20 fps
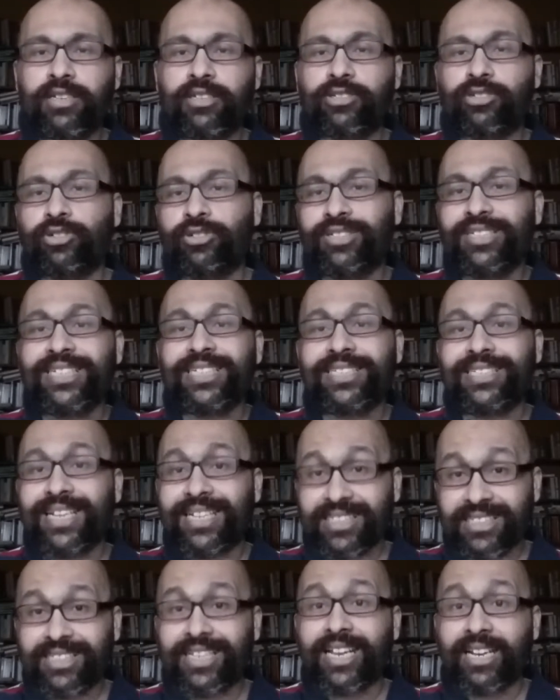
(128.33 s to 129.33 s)
So you see,
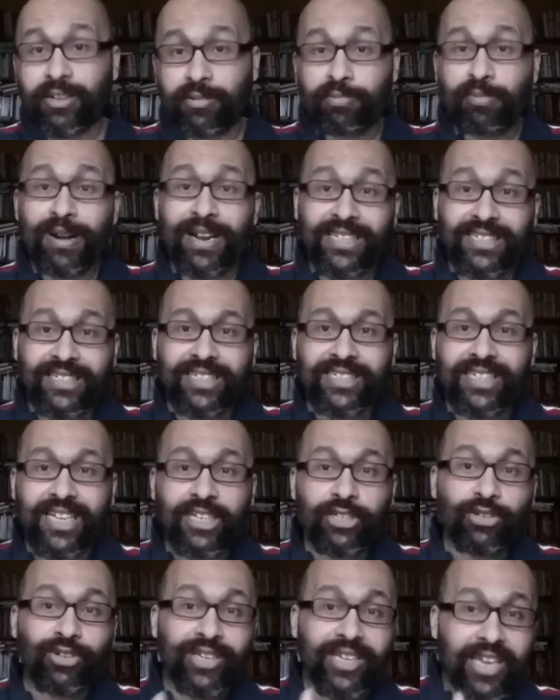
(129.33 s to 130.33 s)
that state of praise is
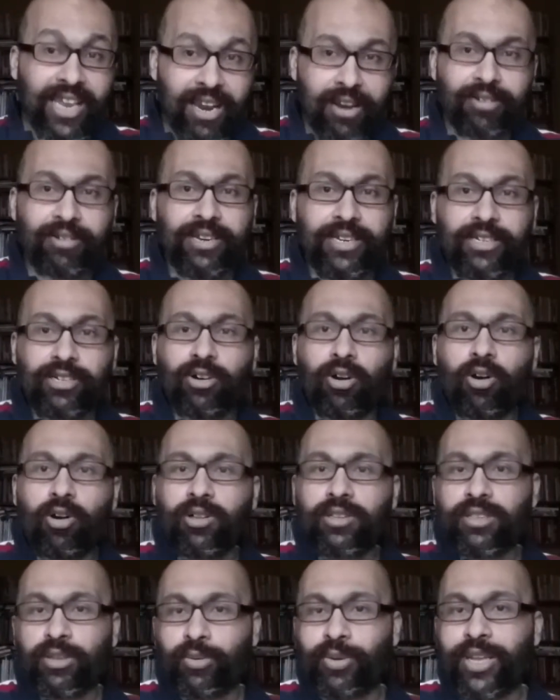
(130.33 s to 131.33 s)
actually carried
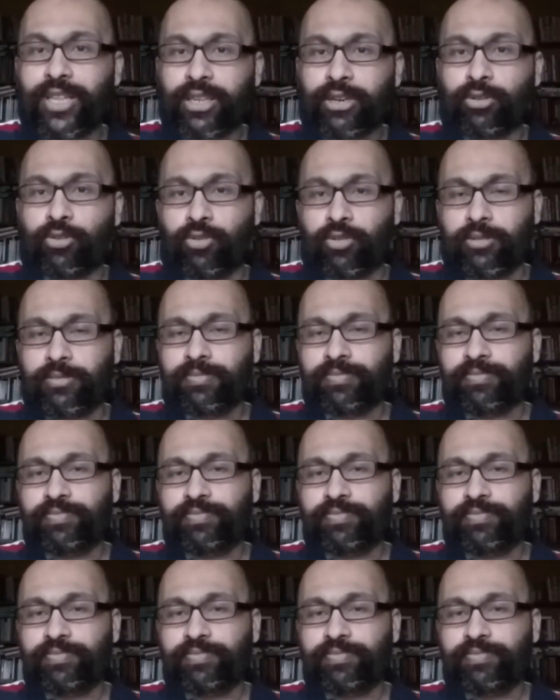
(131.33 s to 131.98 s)
all the way through.